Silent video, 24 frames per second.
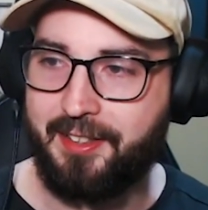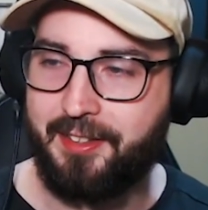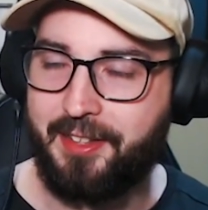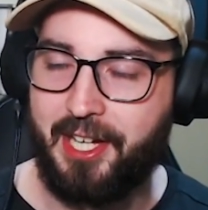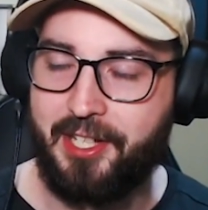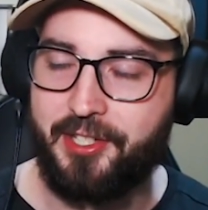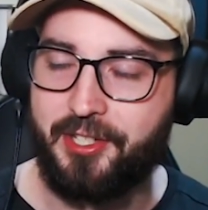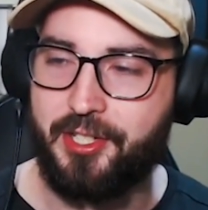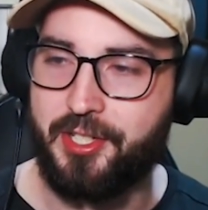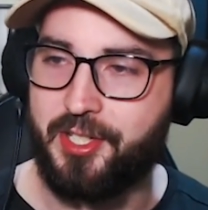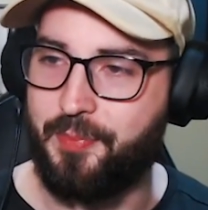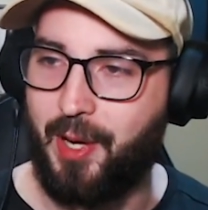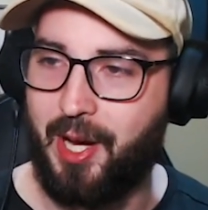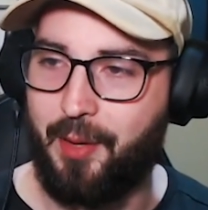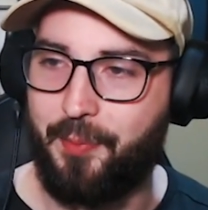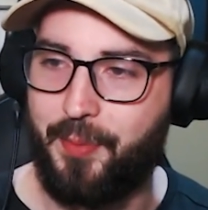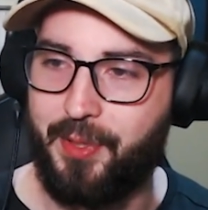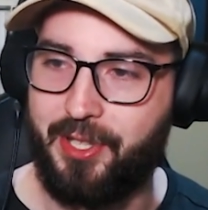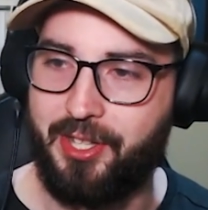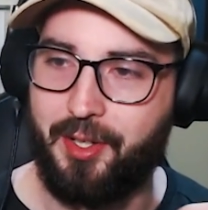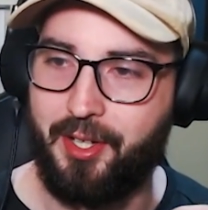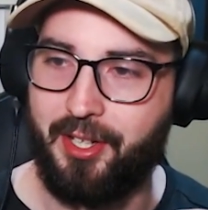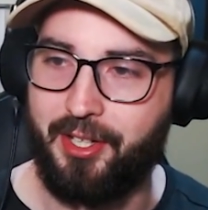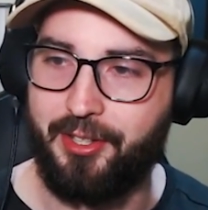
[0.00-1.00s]
That just might be
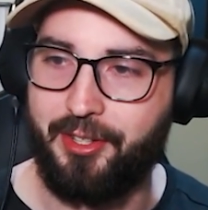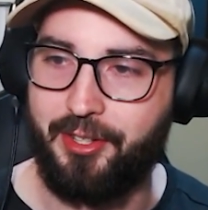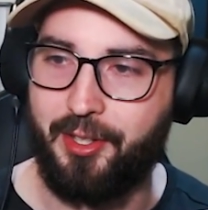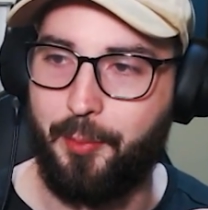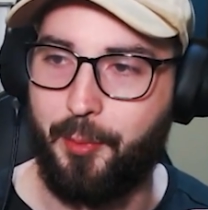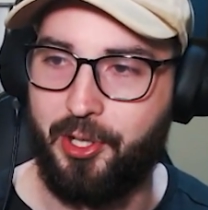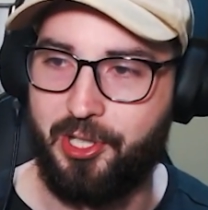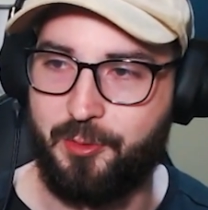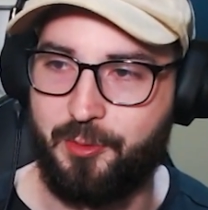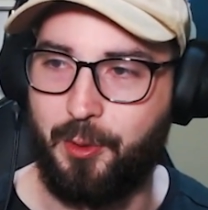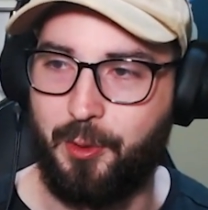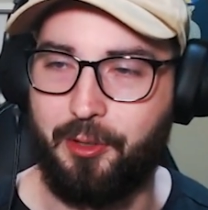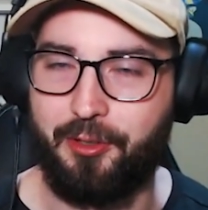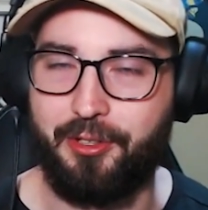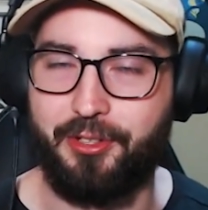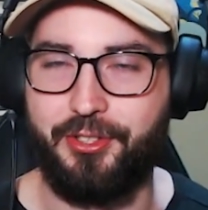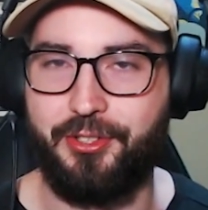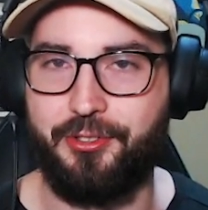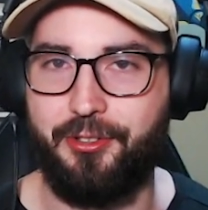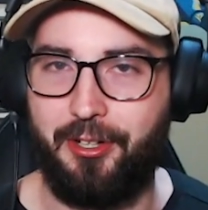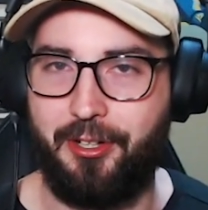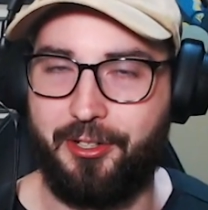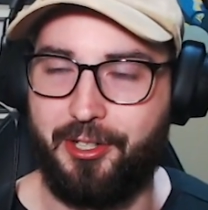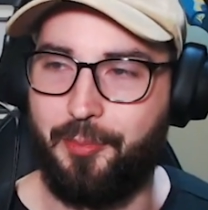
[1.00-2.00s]
the most
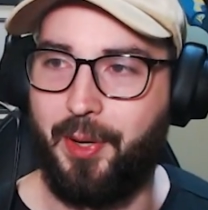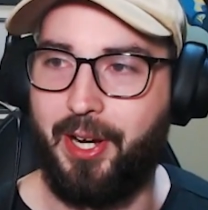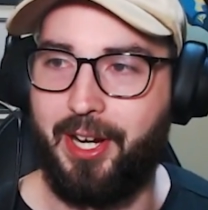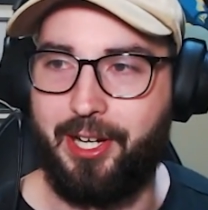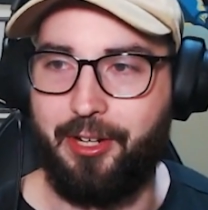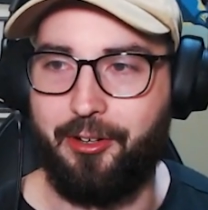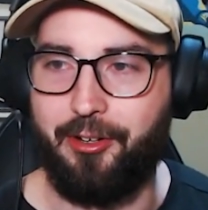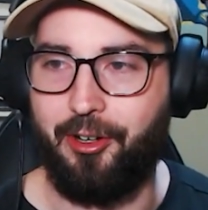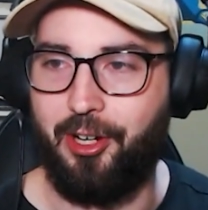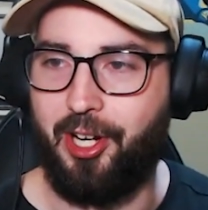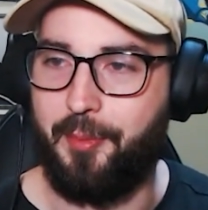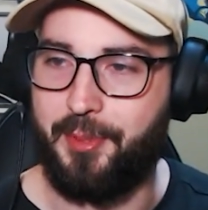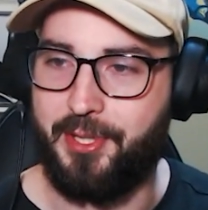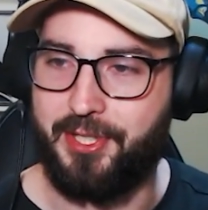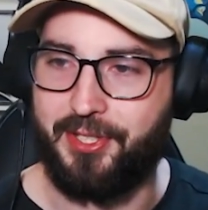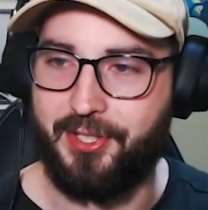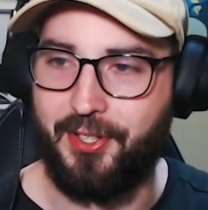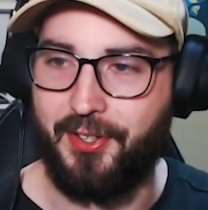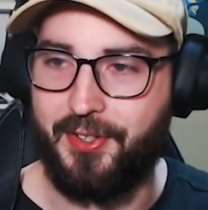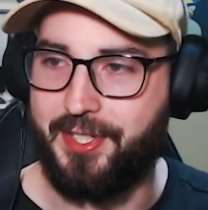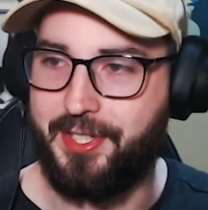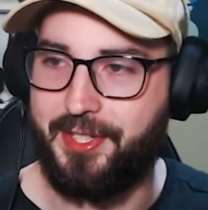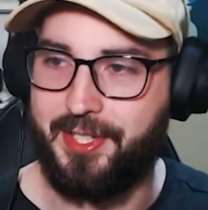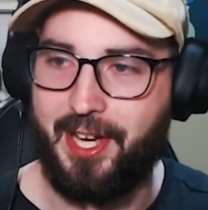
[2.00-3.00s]
well-constructed My Hero
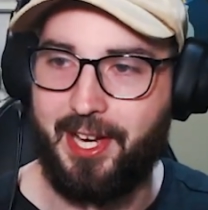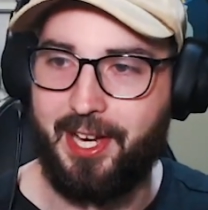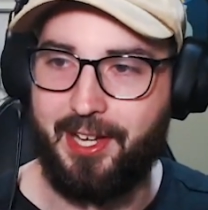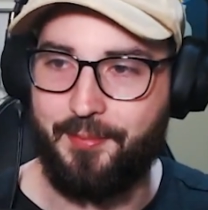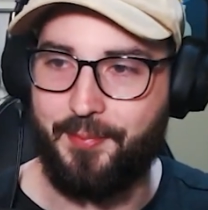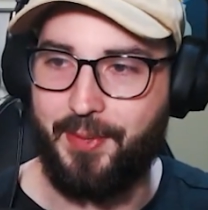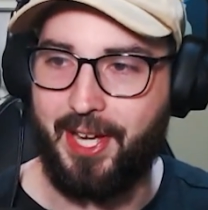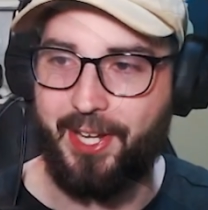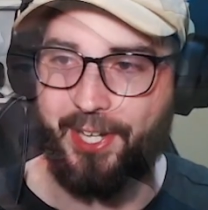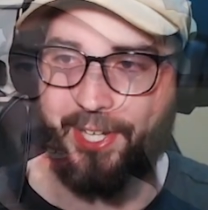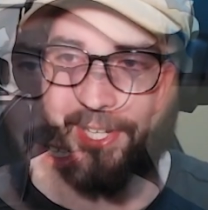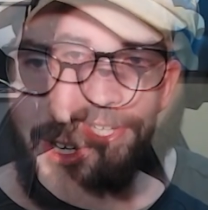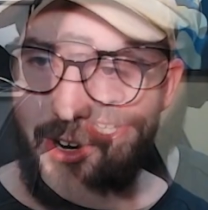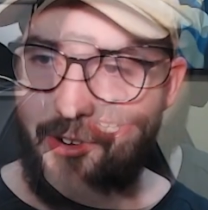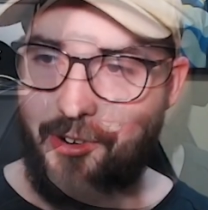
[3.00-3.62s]
episode to date, man.